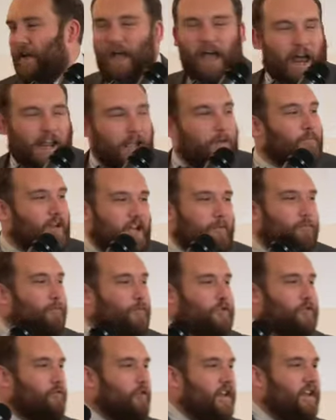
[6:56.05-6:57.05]
And then we get
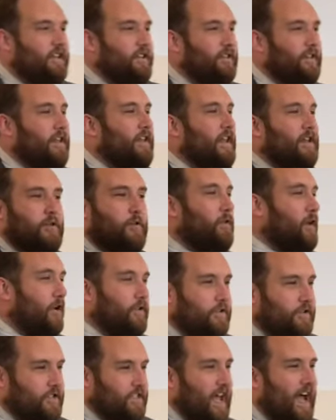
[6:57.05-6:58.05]
frustrated that they don't
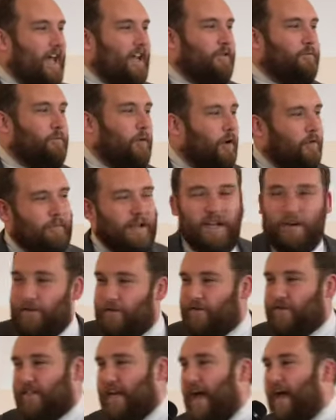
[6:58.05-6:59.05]
understand what we
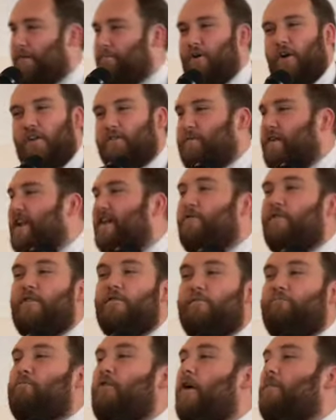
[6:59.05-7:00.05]
understand because we
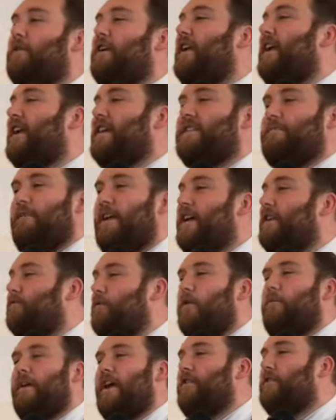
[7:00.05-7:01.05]
never properly explained
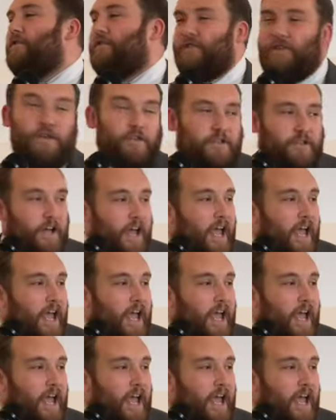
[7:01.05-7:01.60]
what we understood